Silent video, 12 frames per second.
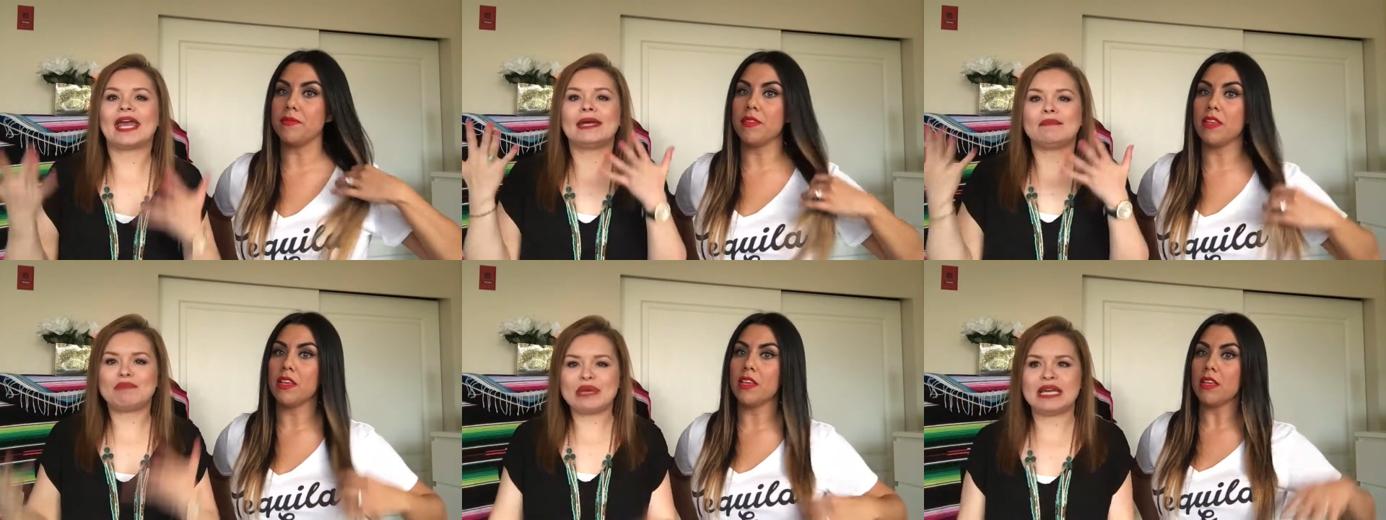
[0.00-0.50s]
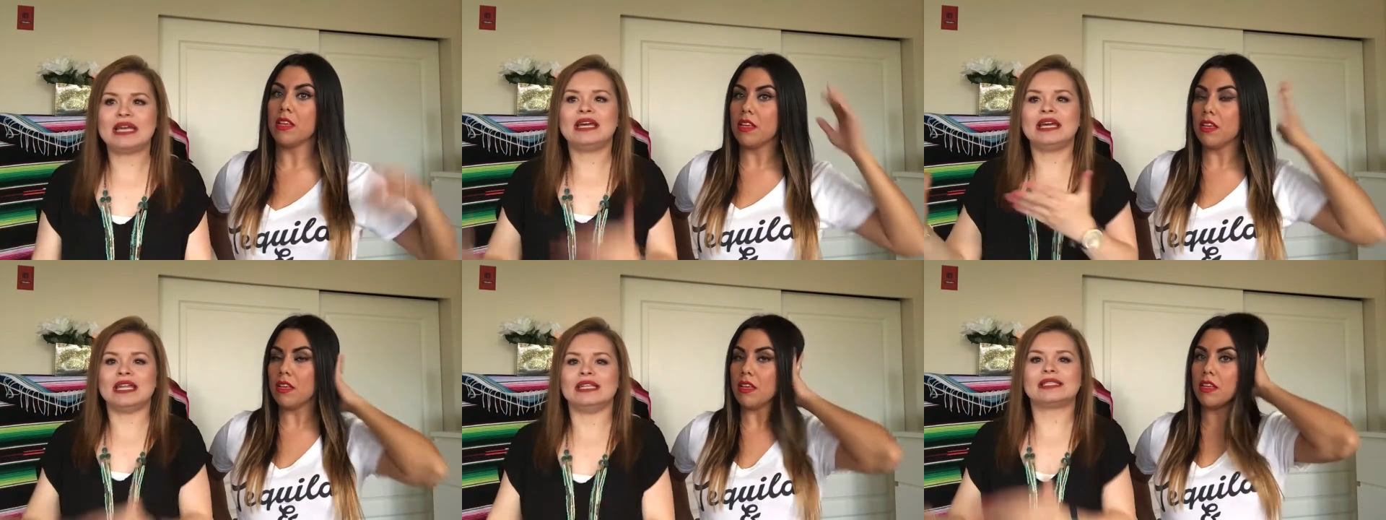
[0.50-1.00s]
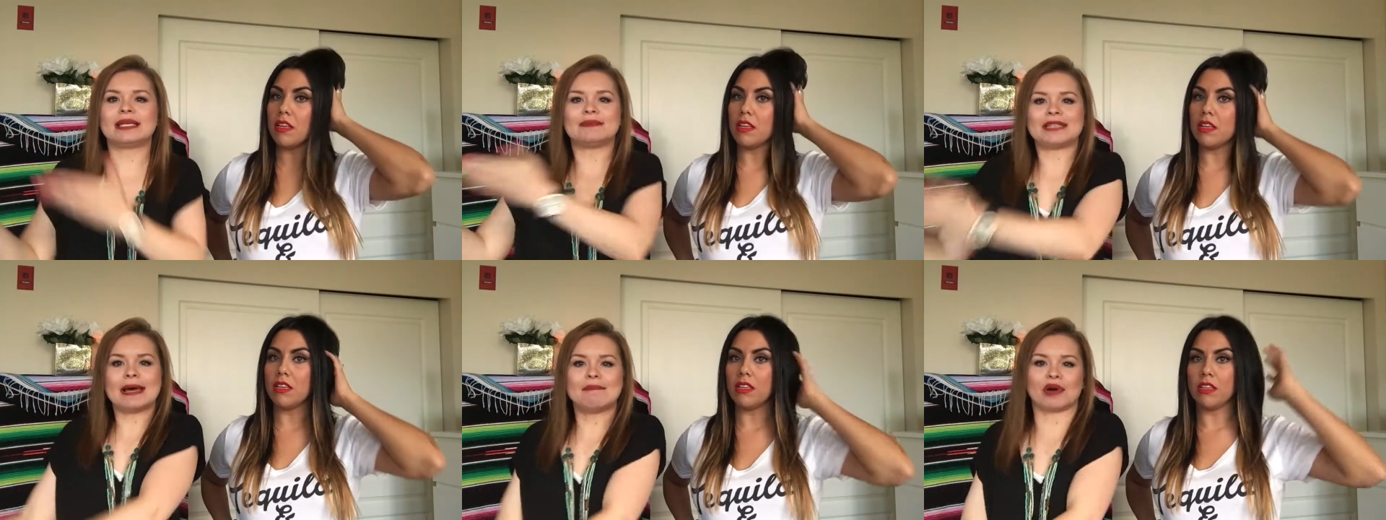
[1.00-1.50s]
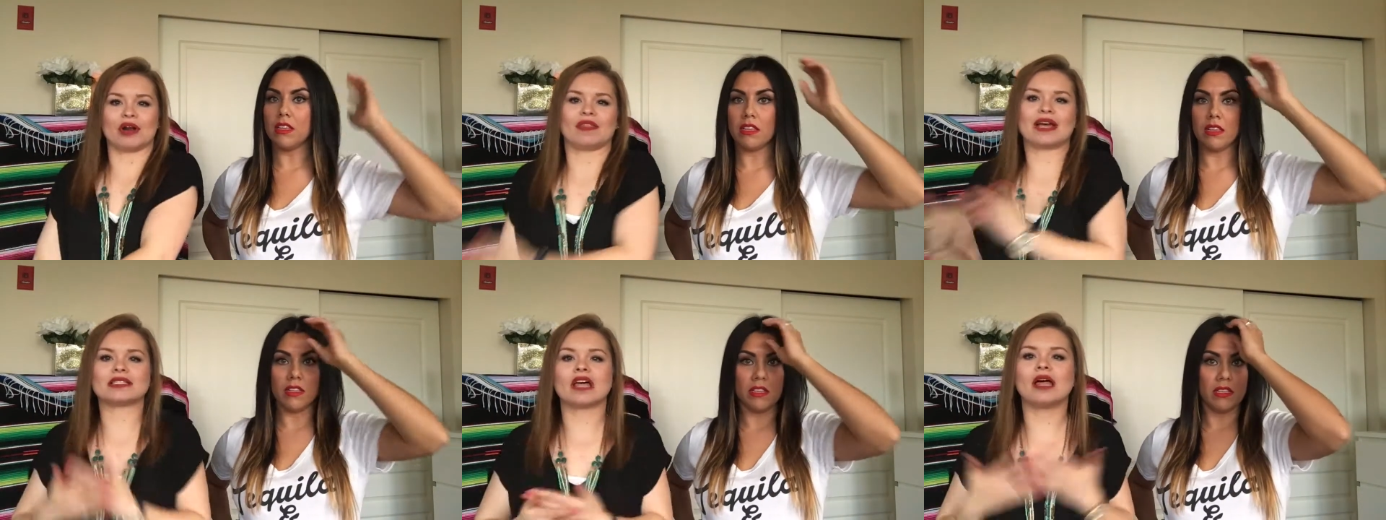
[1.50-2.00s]
Speaker 1: can't it be in September?
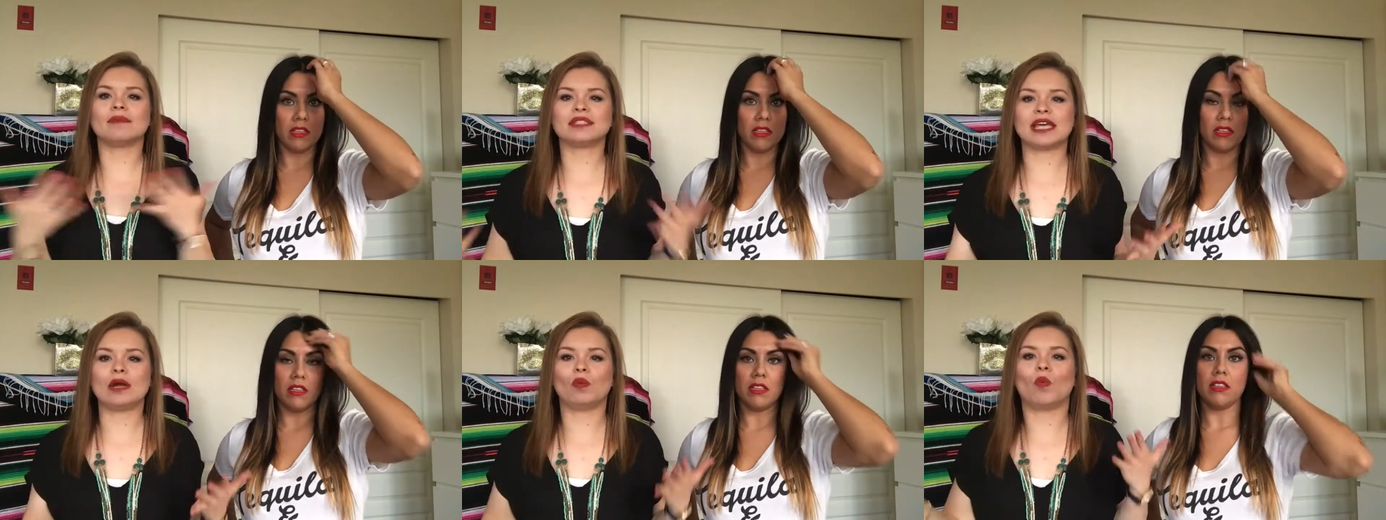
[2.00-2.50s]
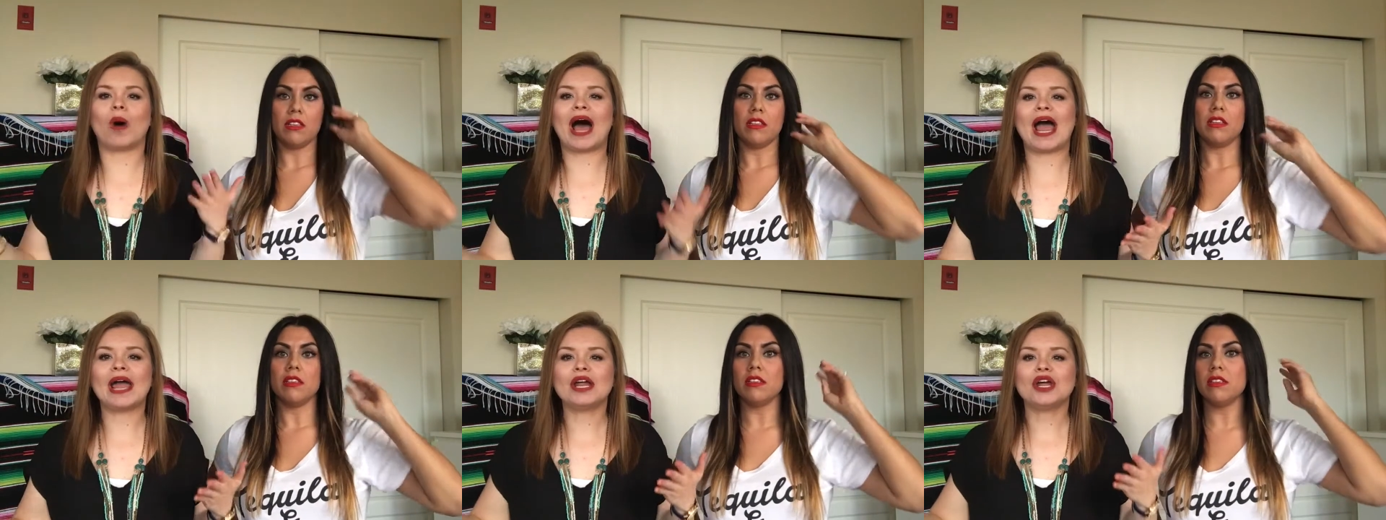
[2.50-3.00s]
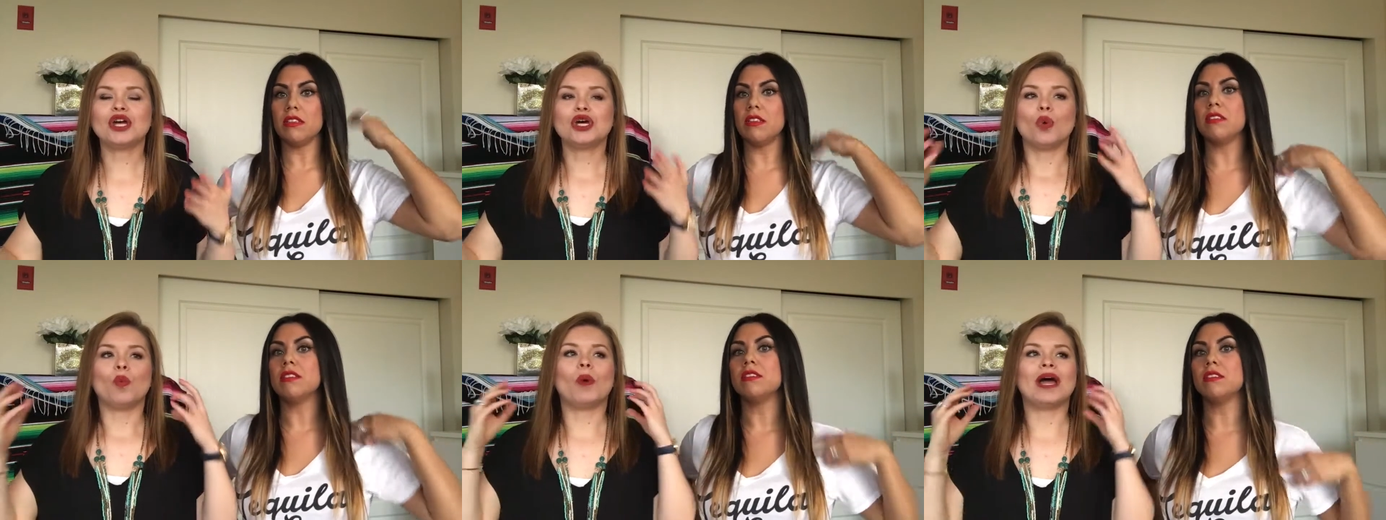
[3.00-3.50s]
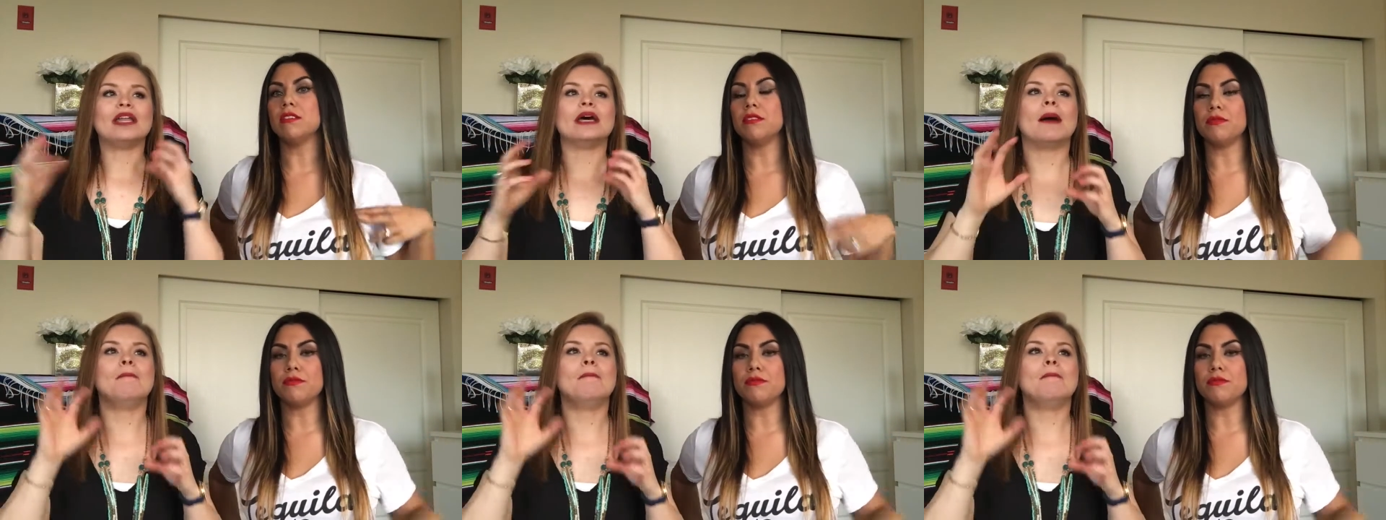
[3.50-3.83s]
That's all I'm saying. That's